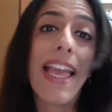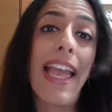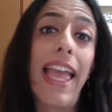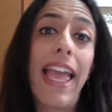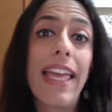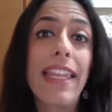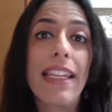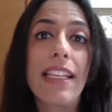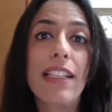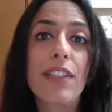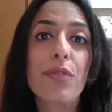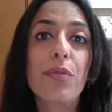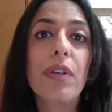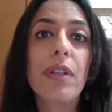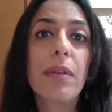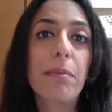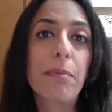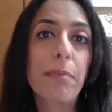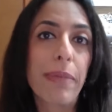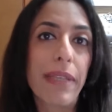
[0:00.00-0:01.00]
And it
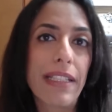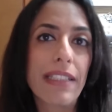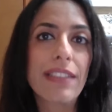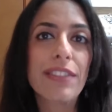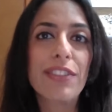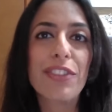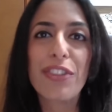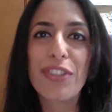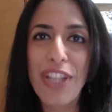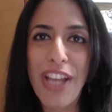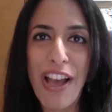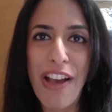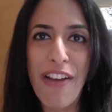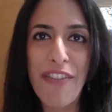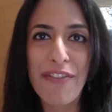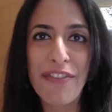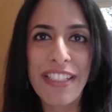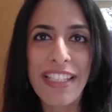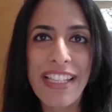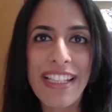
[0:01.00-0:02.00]
will build your
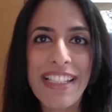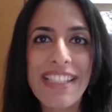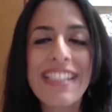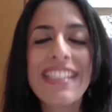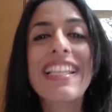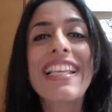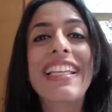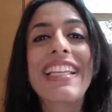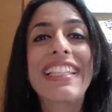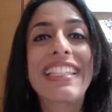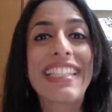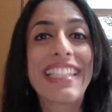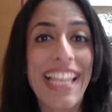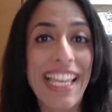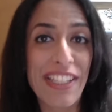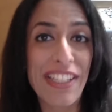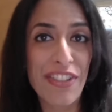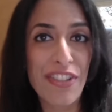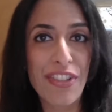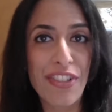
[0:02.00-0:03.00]
confidence
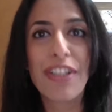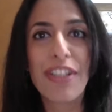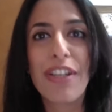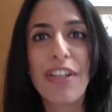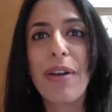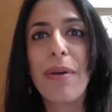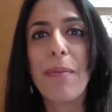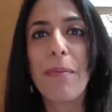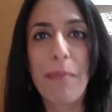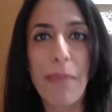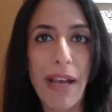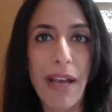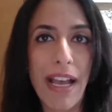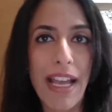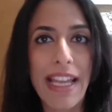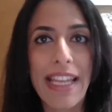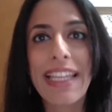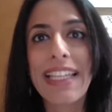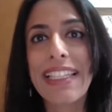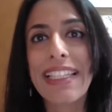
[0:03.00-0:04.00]
letter
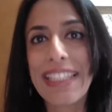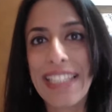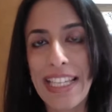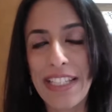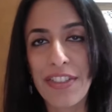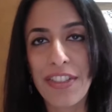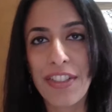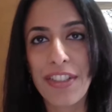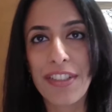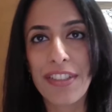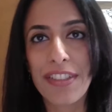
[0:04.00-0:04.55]
by letter.